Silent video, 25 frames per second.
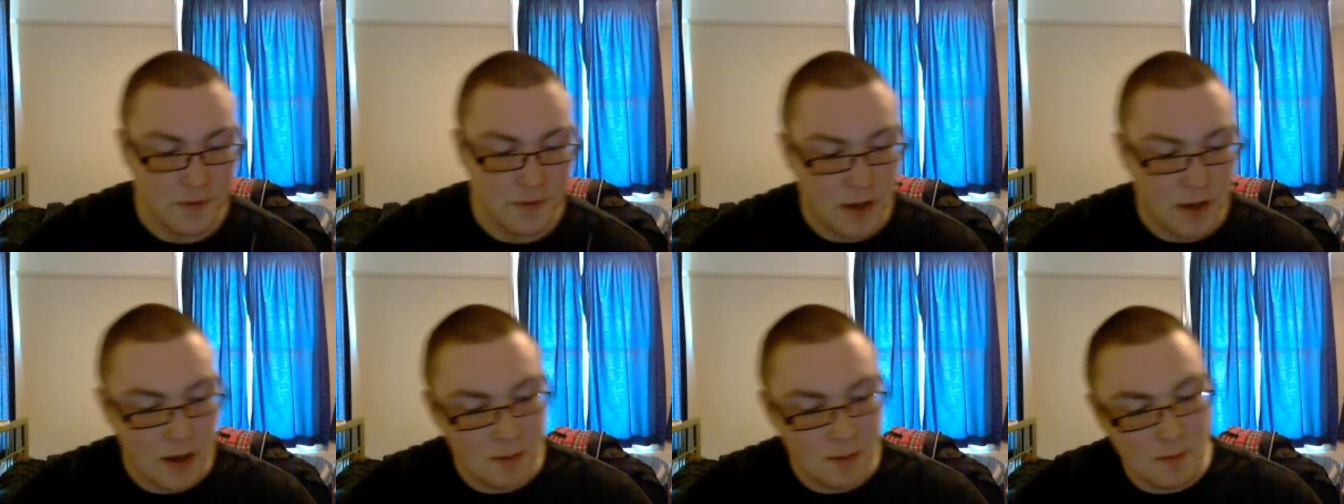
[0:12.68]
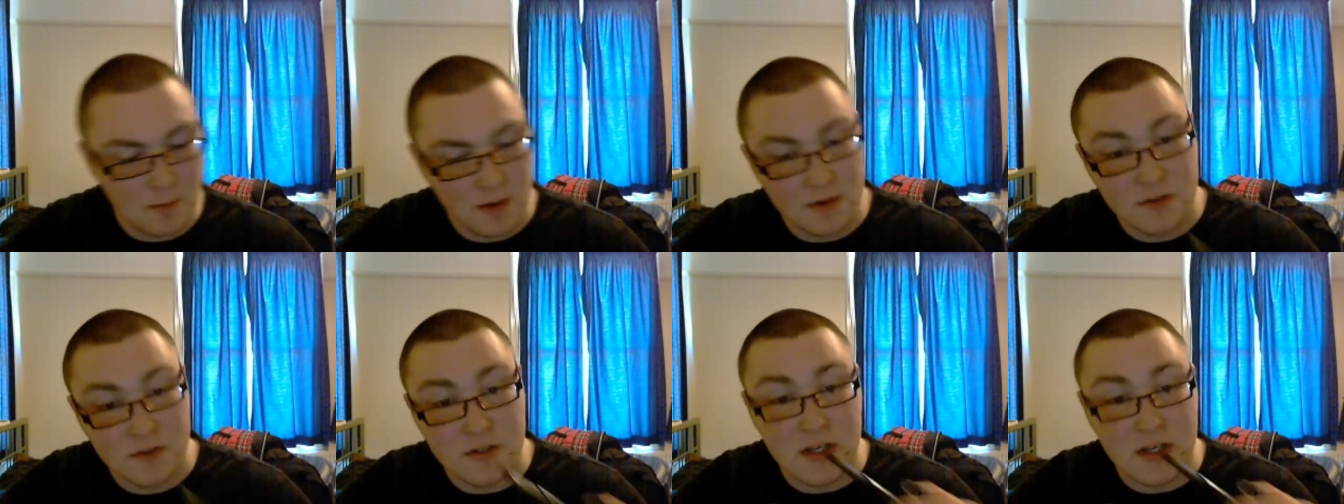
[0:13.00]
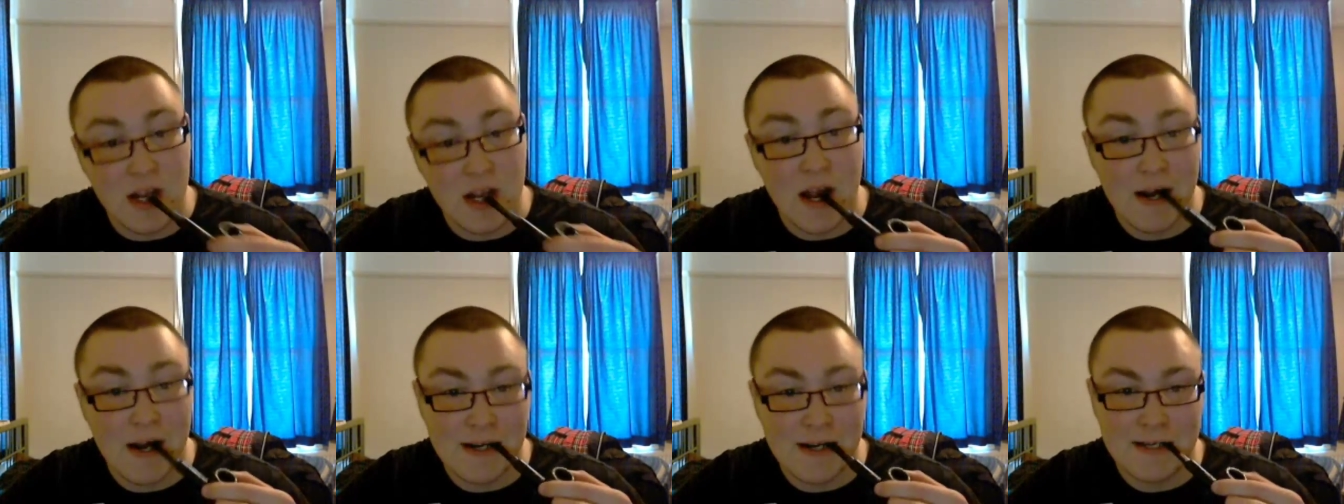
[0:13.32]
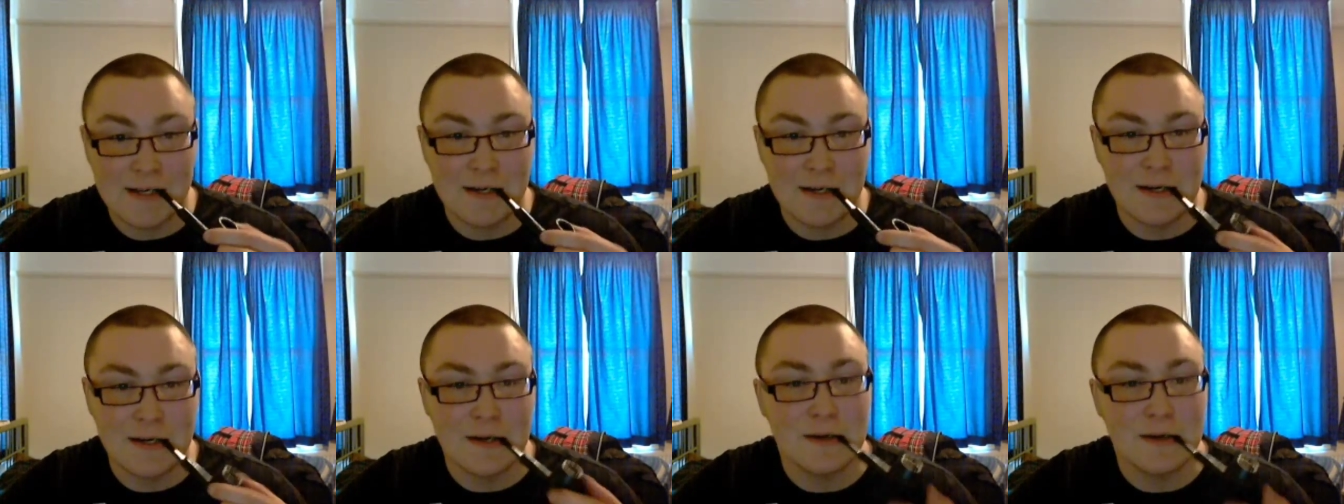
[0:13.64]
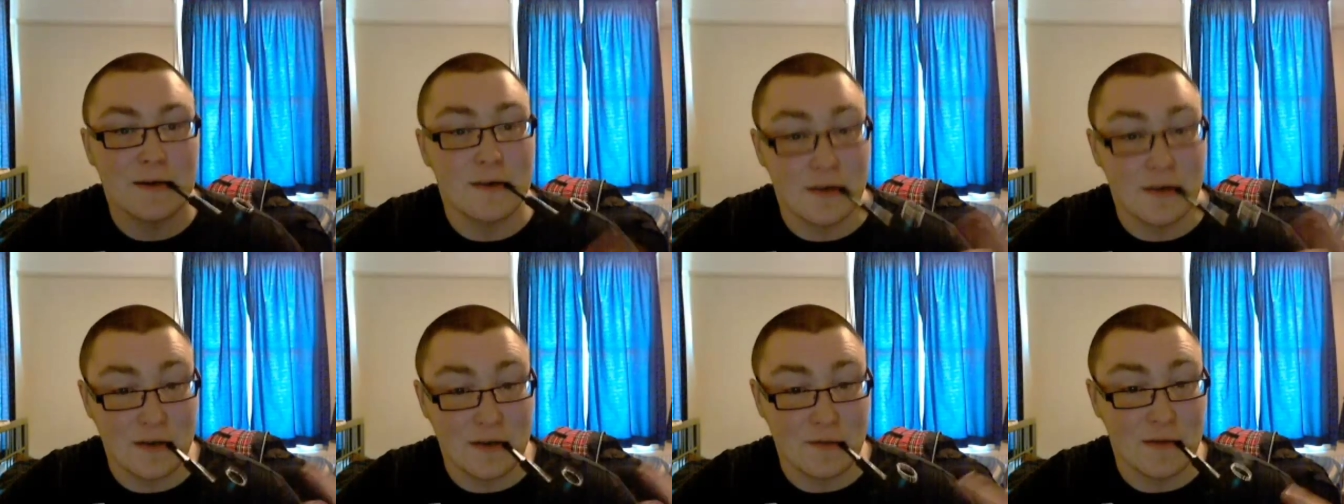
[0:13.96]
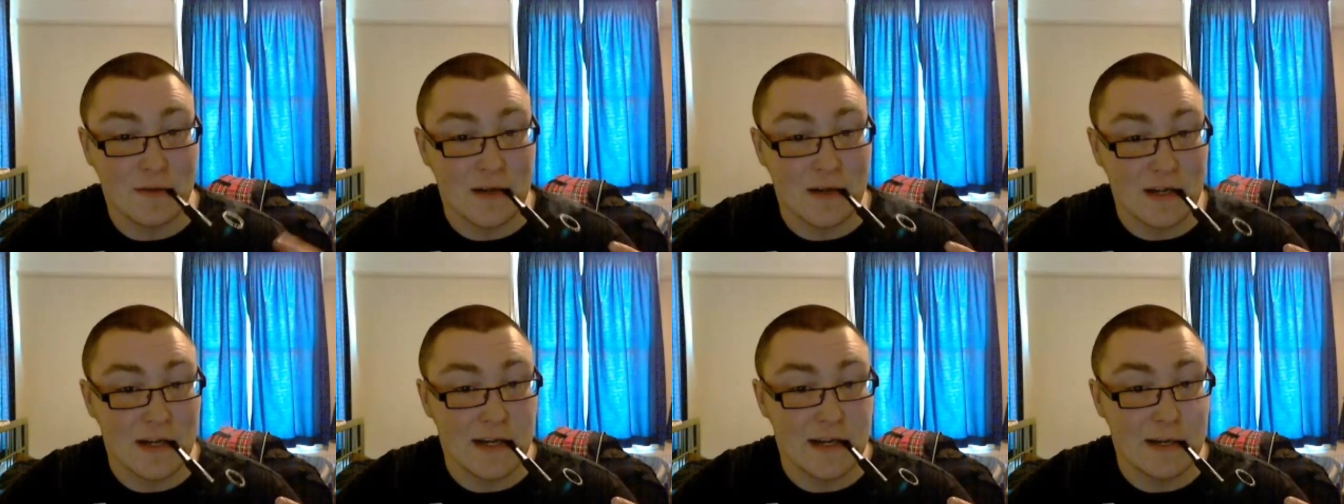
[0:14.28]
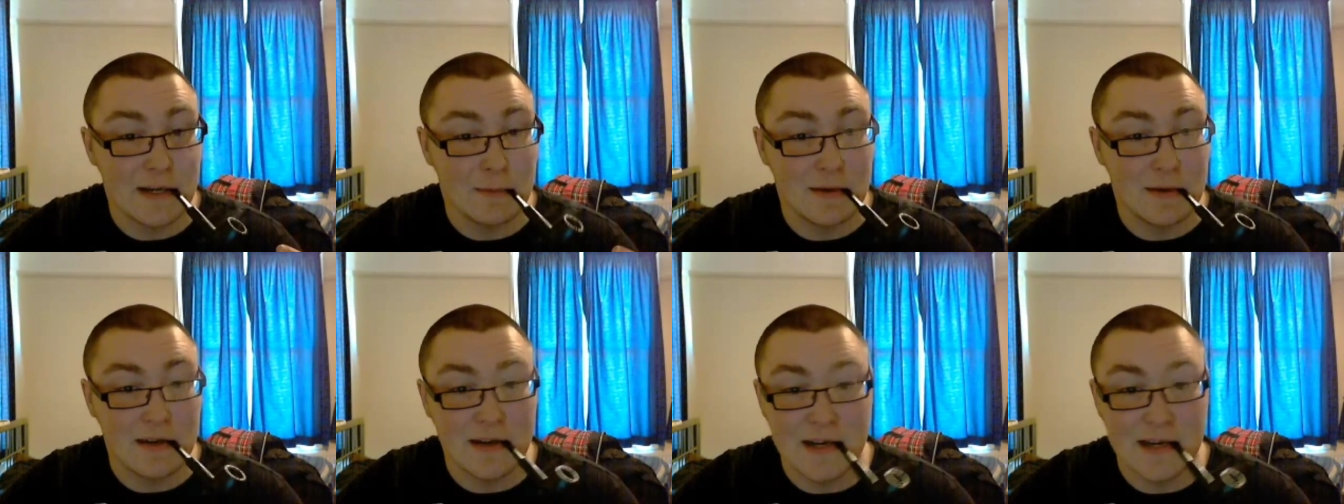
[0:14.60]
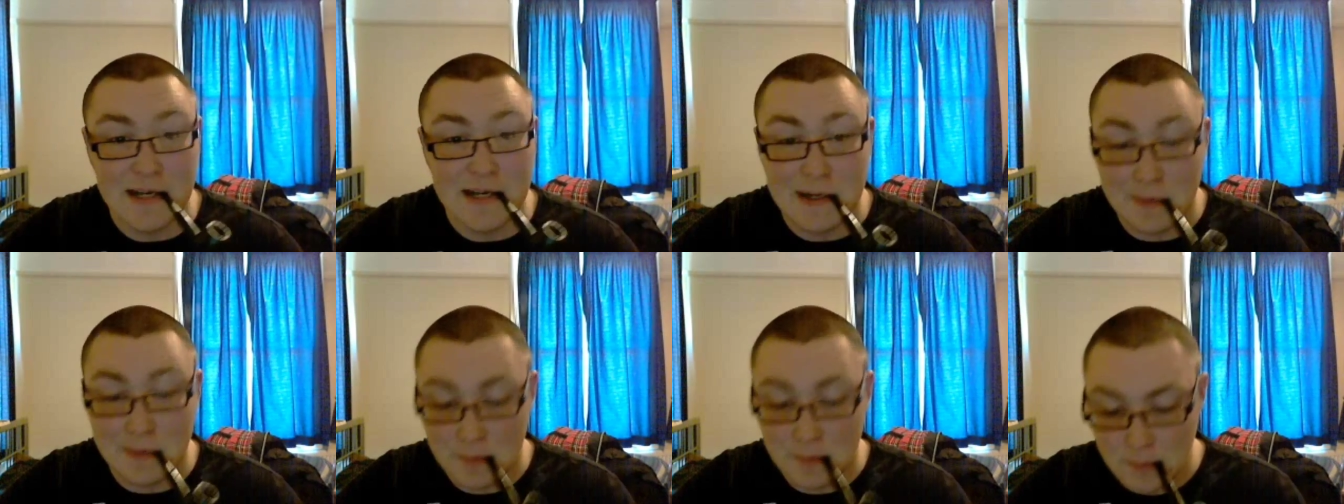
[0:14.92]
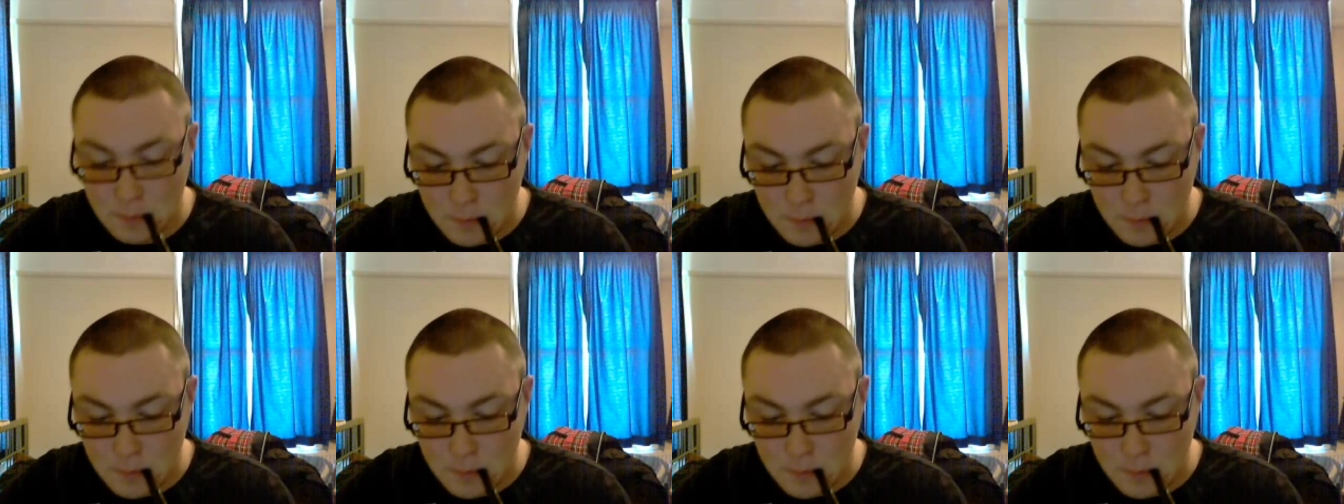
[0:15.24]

I'll just get it out now and see if I can keep this lit.